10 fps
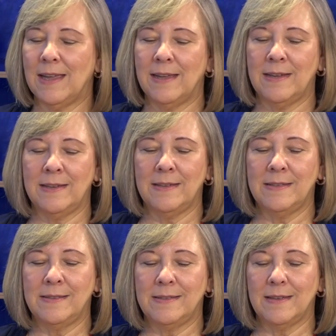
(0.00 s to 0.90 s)

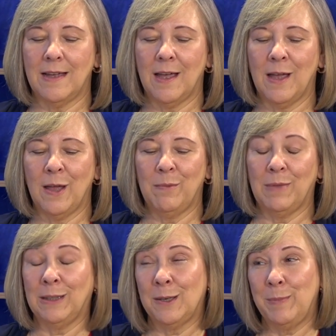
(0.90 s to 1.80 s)
is
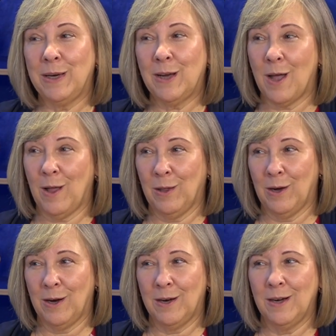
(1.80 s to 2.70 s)
a little bit of
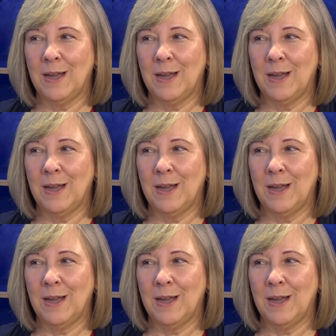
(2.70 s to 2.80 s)
color.